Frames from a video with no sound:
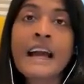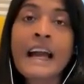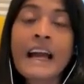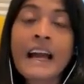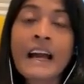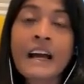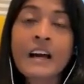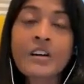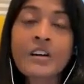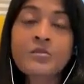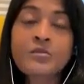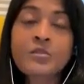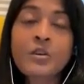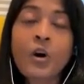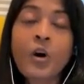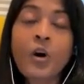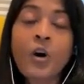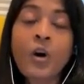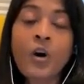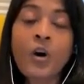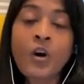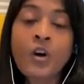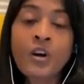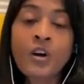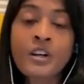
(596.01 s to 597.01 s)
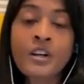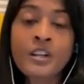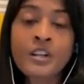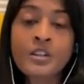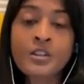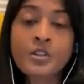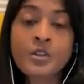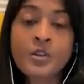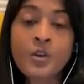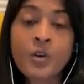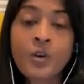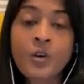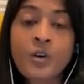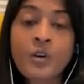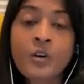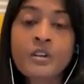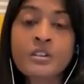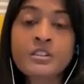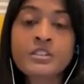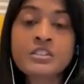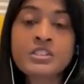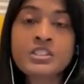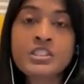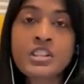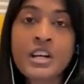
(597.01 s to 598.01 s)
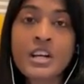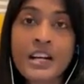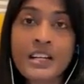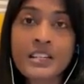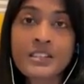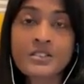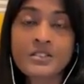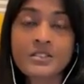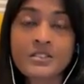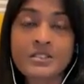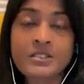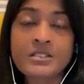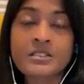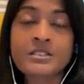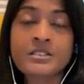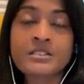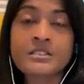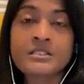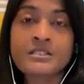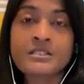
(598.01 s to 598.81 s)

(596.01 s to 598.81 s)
have on your child,